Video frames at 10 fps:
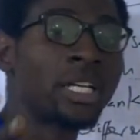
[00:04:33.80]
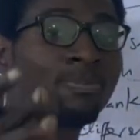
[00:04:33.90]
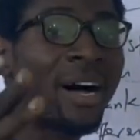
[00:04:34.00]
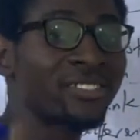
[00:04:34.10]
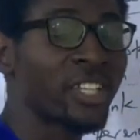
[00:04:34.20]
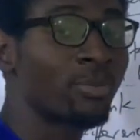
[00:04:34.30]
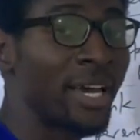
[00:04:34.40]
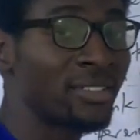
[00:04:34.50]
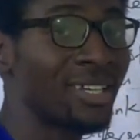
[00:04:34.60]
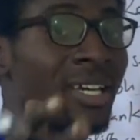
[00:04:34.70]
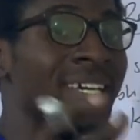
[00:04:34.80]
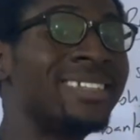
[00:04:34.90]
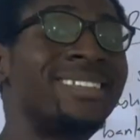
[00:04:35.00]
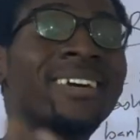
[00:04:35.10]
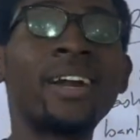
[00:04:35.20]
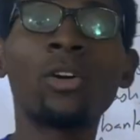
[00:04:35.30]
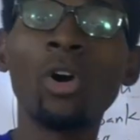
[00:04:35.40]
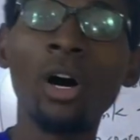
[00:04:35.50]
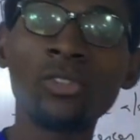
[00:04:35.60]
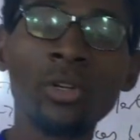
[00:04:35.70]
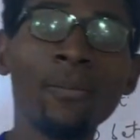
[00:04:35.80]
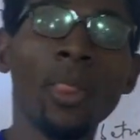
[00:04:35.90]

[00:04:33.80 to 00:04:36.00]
a bank statement is the record